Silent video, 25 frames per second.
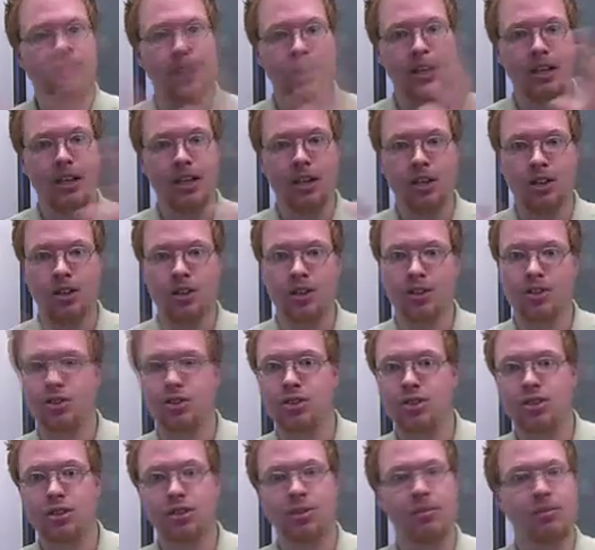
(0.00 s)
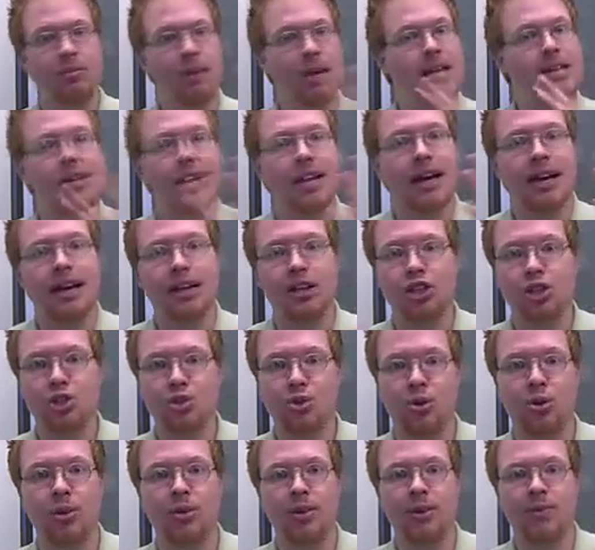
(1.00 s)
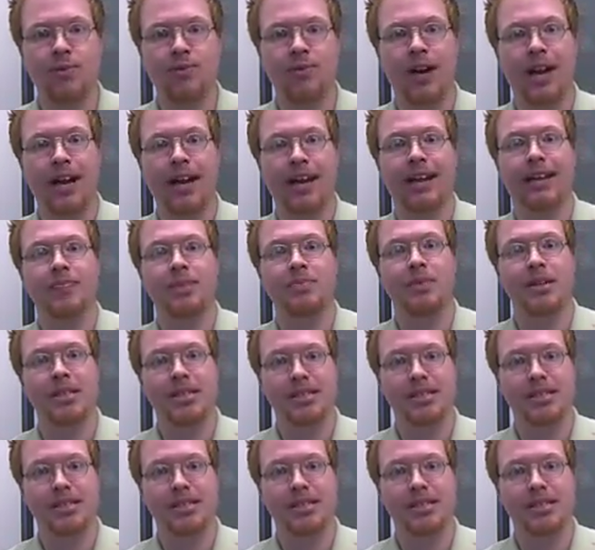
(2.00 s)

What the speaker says: figures based on a short refinance,